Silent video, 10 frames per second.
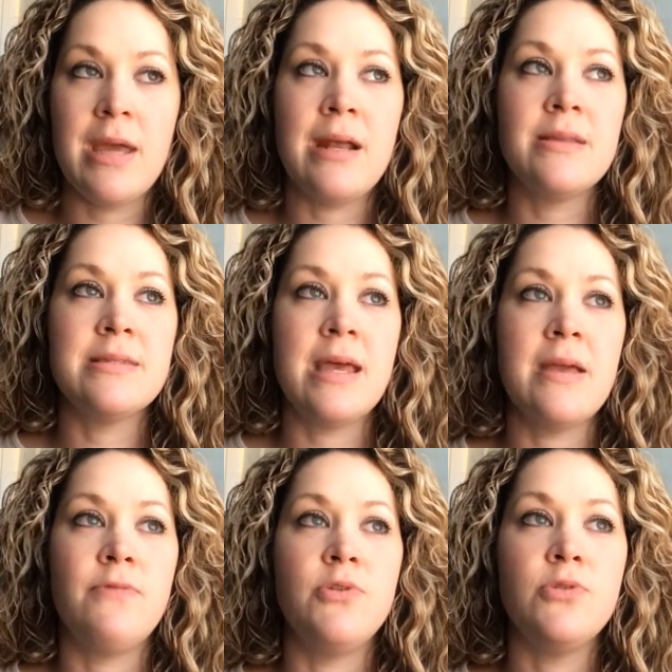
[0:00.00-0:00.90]
And I'd say
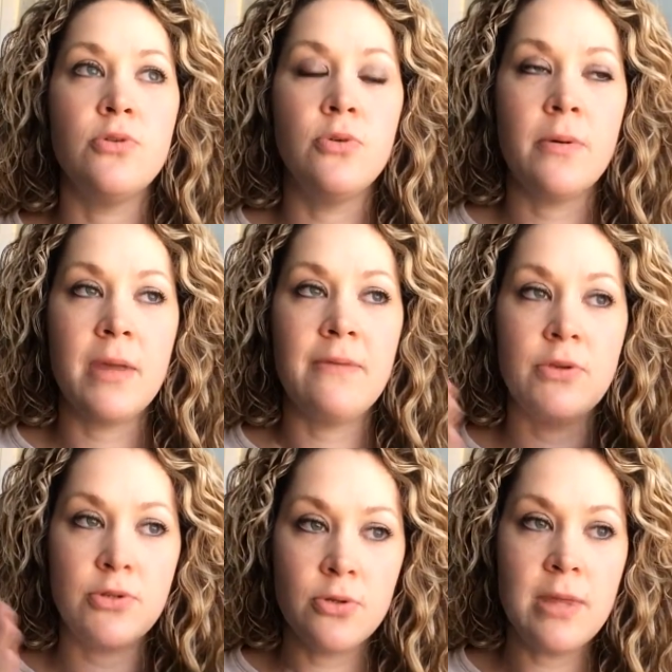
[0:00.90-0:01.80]
if you
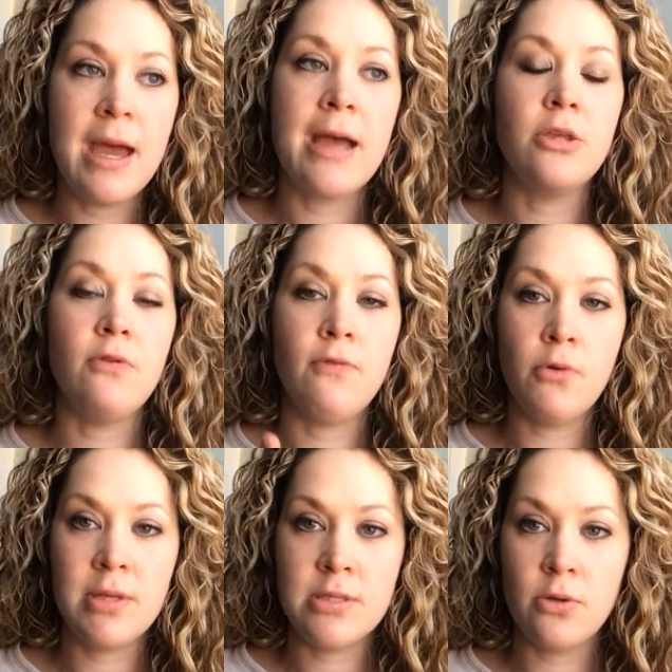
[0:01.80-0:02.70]
do that, you
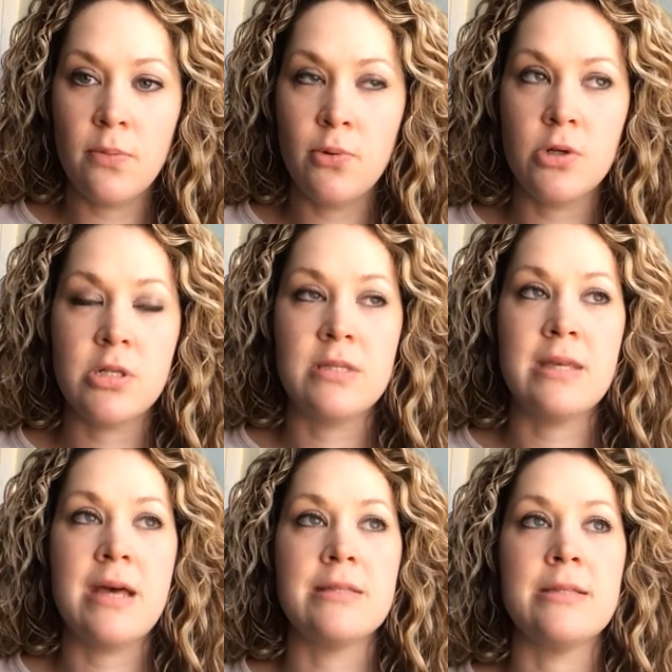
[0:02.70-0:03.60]
focus on your portion
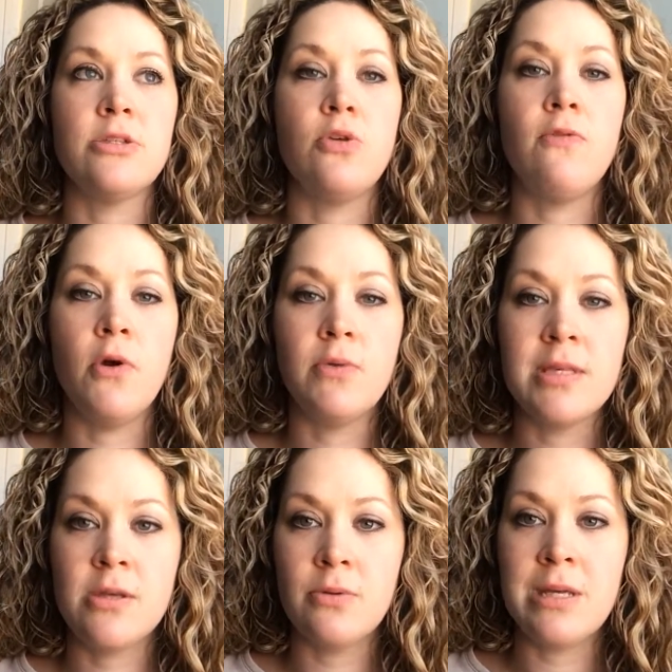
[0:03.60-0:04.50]
sizes, you
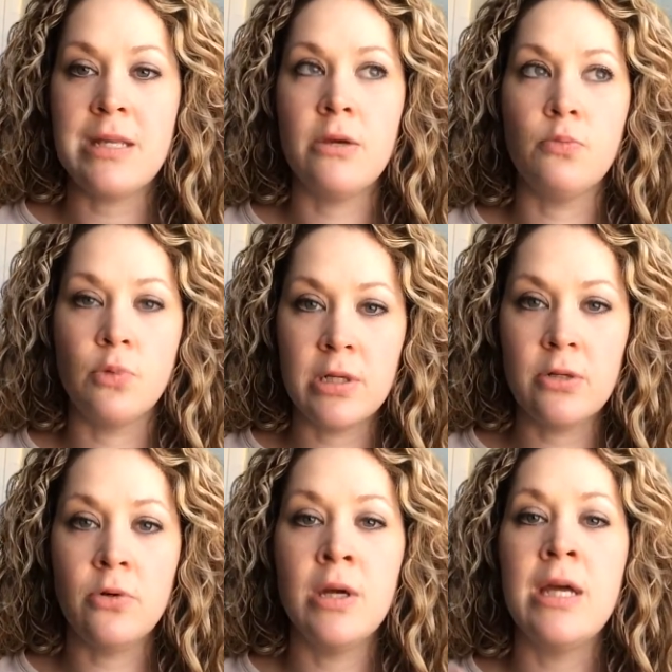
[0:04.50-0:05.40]
focus on eating
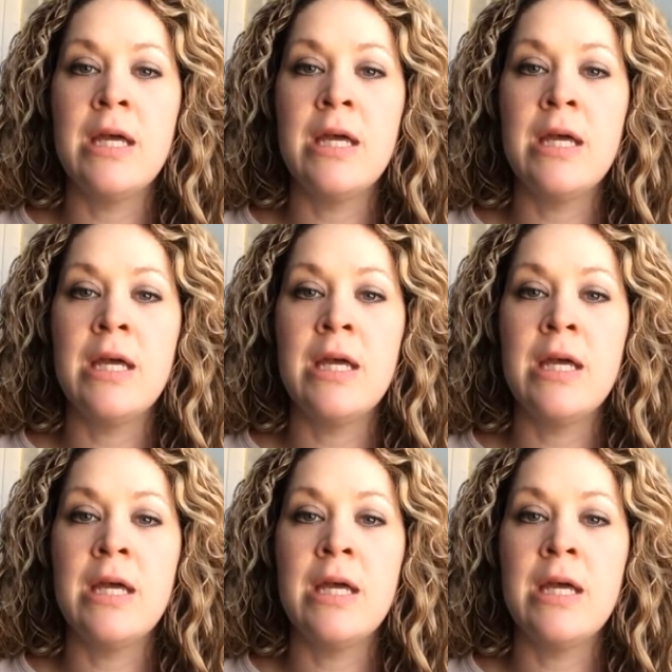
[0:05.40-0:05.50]
real,